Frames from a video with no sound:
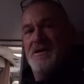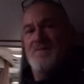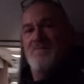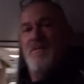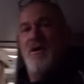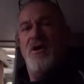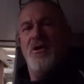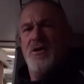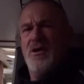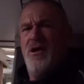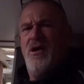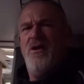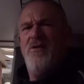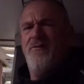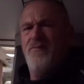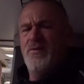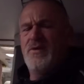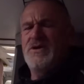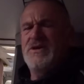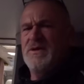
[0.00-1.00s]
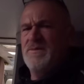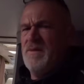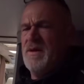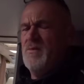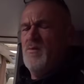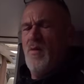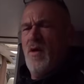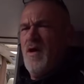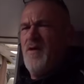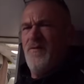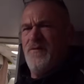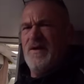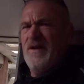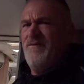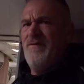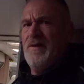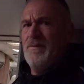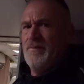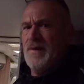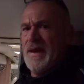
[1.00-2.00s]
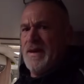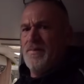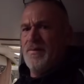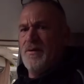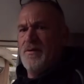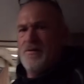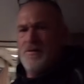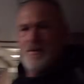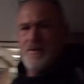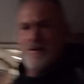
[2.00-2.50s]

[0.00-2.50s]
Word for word: My life wouldn't have been worth living, people.